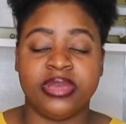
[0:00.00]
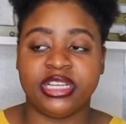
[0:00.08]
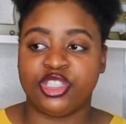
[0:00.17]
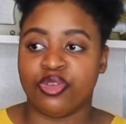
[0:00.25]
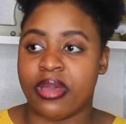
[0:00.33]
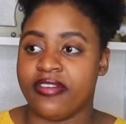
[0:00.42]

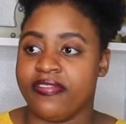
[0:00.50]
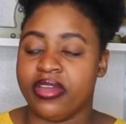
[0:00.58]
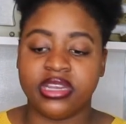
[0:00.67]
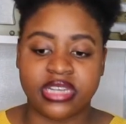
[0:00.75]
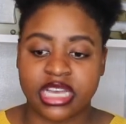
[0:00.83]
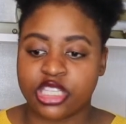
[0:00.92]
me to my
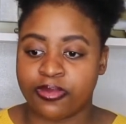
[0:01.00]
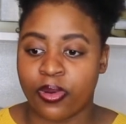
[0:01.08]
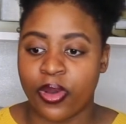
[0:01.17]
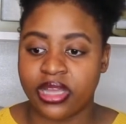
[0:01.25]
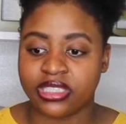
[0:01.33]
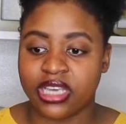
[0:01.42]
very next
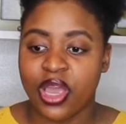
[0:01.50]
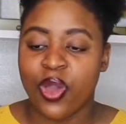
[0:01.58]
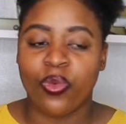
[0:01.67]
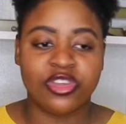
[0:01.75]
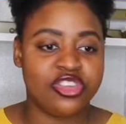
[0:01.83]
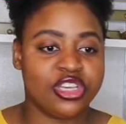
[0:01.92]
point,
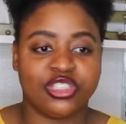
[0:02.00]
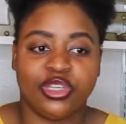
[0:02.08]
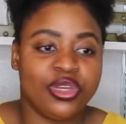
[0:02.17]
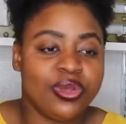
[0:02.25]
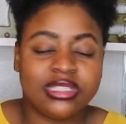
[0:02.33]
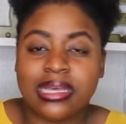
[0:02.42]
which is,
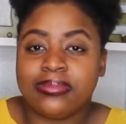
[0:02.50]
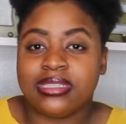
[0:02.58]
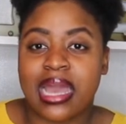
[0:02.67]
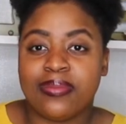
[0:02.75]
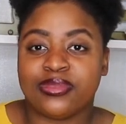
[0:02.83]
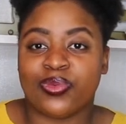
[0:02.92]
you know,
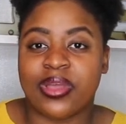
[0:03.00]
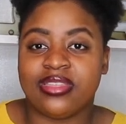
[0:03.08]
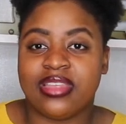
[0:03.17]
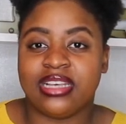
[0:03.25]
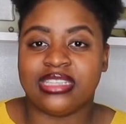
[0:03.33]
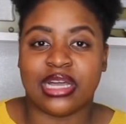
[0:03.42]
sometimes
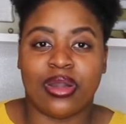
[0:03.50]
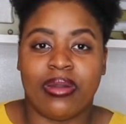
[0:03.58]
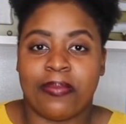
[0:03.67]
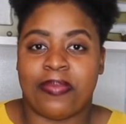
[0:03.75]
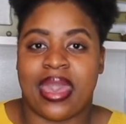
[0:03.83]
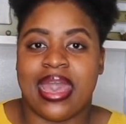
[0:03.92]
when things are
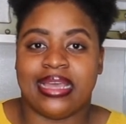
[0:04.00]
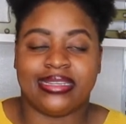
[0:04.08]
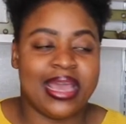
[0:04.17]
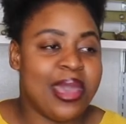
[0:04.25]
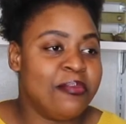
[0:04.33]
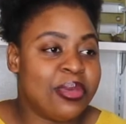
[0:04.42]
going
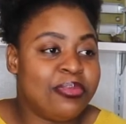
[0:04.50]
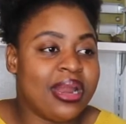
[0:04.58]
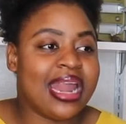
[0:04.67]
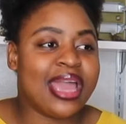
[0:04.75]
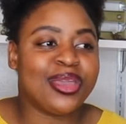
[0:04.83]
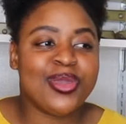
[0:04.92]
bad, people
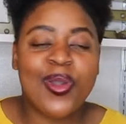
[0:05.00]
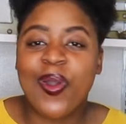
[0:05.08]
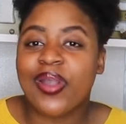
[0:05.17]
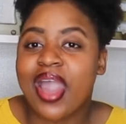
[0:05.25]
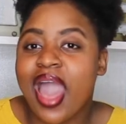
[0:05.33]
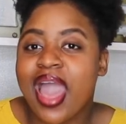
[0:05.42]
are like,
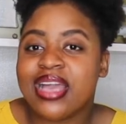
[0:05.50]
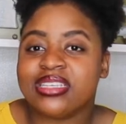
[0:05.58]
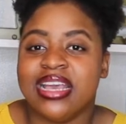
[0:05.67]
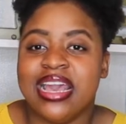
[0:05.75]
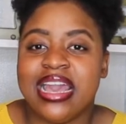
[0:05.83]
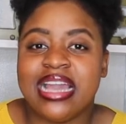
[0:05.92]
yo,
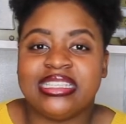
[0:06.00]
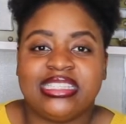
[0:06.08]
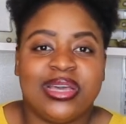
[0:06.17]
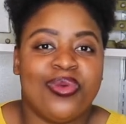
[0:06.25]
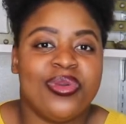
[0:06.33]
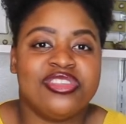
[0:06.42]
guys, it's
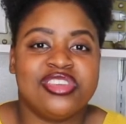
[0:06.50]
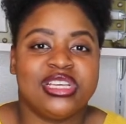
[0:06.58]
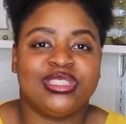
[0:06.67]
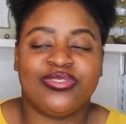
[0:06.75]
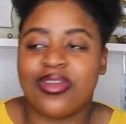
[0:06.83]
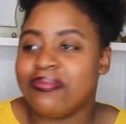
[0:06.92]
the
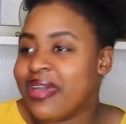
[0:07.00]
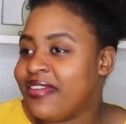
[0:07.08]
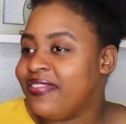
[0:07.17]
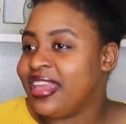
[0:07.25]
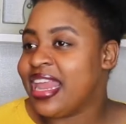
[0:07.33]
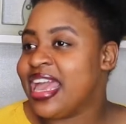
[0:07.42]
witches from my
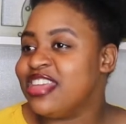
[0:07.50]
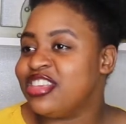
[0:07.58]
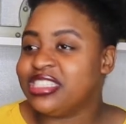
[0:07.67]
village.